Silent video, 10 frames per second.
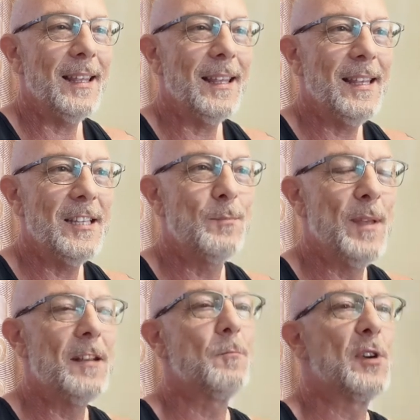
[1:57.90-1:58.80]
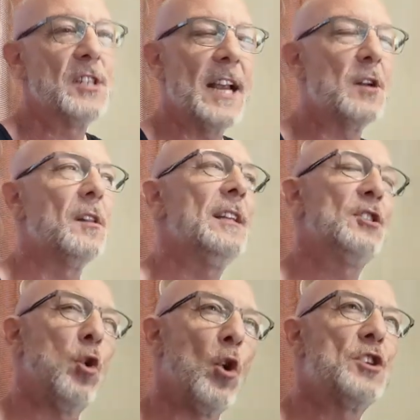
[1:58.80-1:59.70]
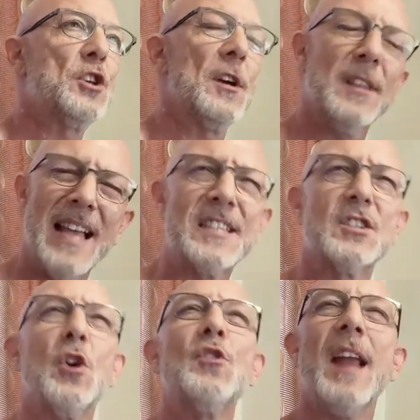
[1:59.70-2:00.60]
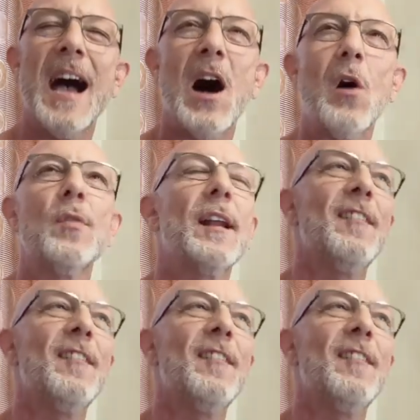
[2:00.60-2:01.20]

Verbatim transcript: He's been particularly tortured, less so now that